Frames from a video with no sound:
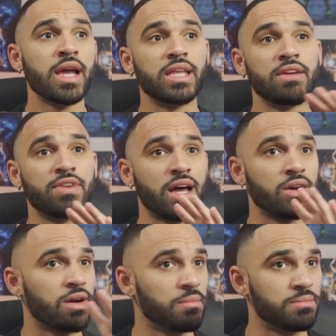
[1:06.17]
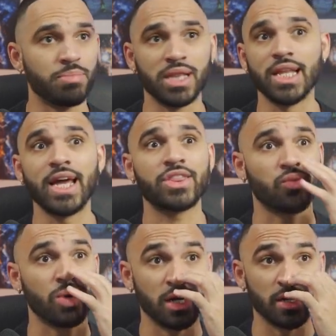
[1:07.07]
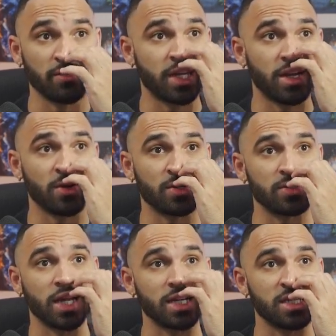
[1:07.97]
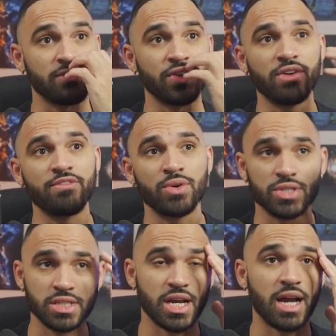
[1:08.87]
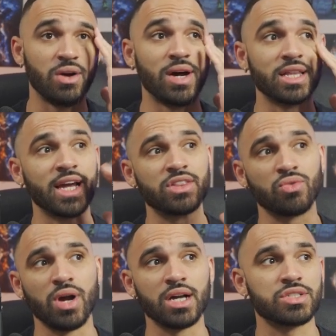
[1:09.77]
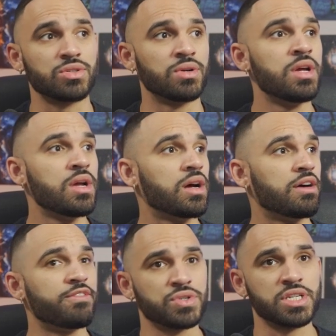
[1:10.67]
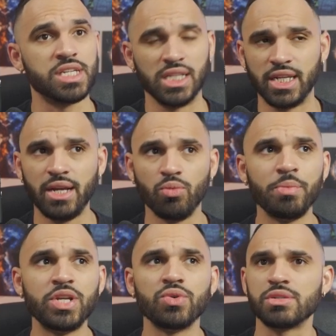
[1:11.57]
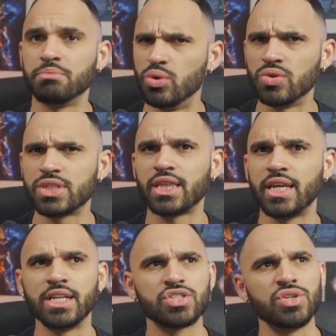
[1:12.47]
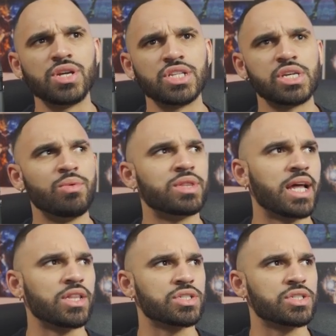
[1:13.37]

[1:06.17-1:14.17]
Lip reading: and they've got a plethora of characters. Like I said, very versatile. I like the roster versatility. We'll be doing some pulls at the end so you can see what that